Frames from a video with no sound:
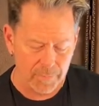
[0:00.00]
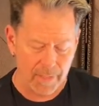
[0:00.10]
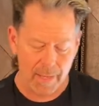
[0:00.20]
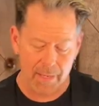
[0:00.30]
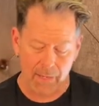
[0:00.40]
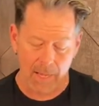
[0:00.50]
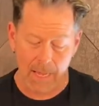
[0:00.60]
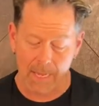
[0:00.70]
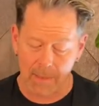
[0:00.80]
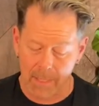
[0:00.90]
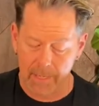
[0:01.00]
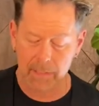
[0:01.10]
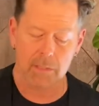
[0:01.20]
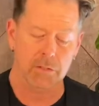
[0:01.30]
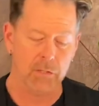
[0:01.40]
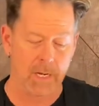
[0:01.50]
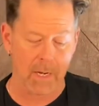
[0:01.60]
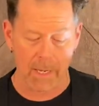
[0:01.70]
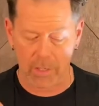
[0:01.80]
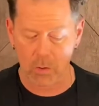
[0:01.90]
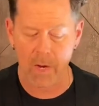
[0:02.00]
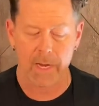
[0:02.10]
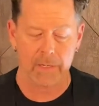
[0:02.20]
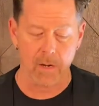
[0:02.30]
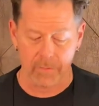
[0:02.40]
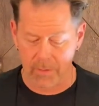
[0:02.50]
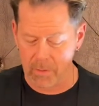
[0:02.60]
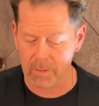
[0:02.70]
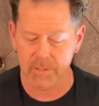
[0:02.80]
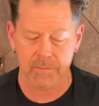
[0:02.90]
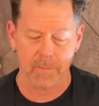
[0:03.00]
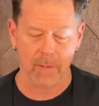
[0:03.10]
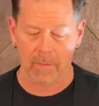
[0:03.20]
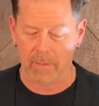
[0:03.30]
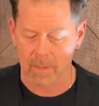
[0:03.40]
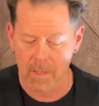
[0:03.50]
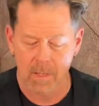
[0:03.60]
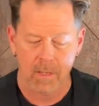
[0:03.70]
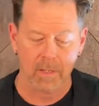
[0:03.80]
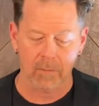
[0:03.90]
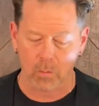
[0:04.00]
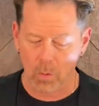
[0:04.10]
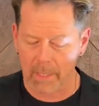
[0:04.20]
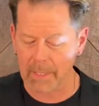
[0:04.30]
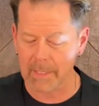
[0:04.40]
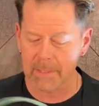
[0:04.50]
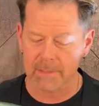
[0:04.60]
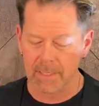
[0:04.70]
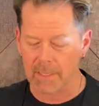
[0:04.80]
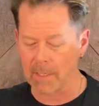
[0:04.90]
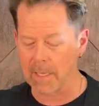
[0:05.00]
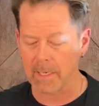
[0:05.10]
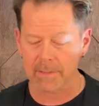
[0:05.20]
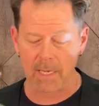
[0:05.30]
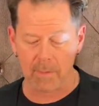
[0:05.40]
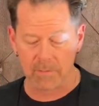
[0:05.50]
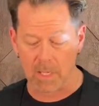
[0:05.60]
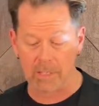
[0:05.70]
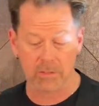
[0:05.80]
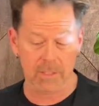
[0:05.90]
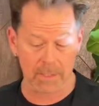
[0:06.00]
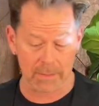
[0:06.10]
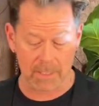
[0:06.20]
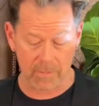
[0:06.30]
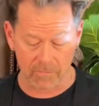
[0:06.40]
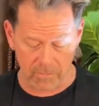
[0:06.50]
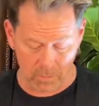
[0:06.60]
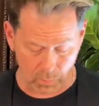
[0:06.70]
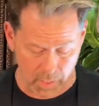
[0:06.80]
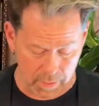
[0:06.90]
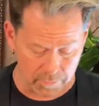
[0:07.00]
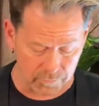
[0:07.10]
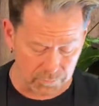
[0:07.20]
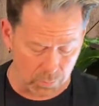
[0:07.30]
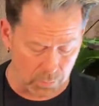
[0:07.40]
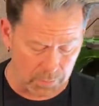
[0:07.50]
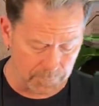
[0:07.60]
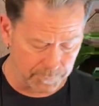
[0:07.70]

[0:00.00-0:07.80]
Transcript: And I like to kind of like crank it on there and just make it quick and easy. And a lot of times I'll actually just let that flow right on the floor.